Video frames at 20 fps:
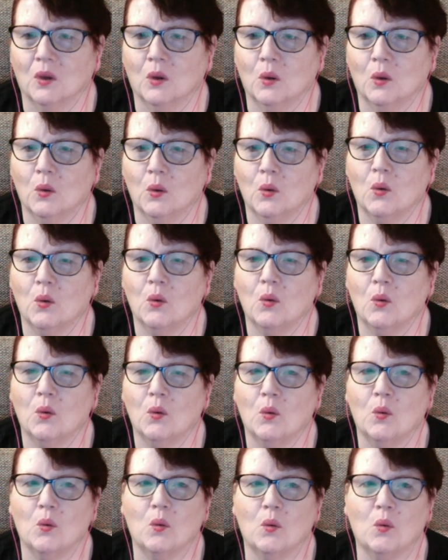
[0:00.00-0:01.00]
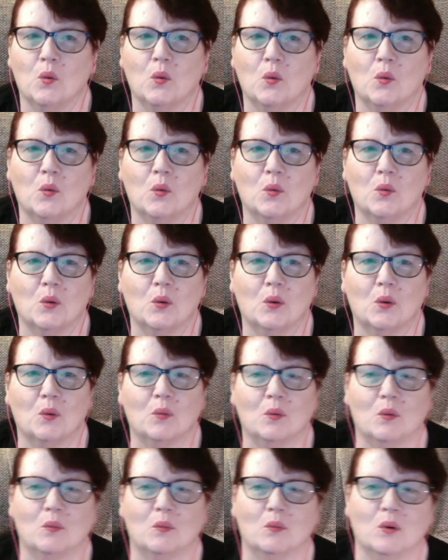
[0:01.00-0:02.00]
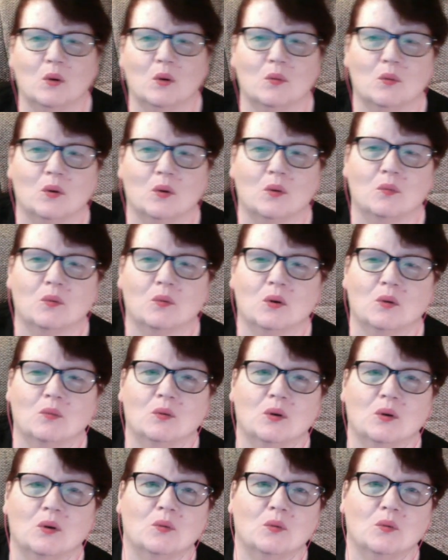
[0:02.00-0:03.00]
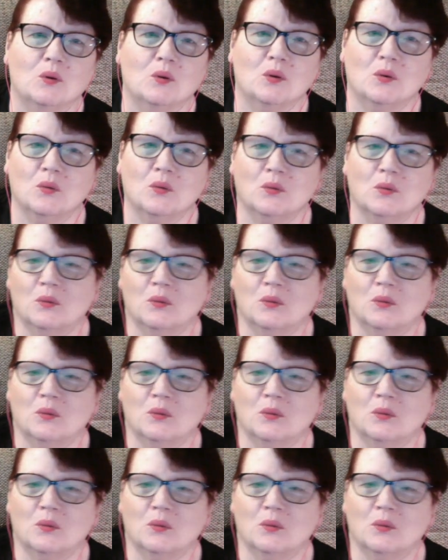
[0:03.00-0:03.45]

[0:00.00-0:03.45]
Oh, whoa, whoa, whoa, whoa, whoa, whoa.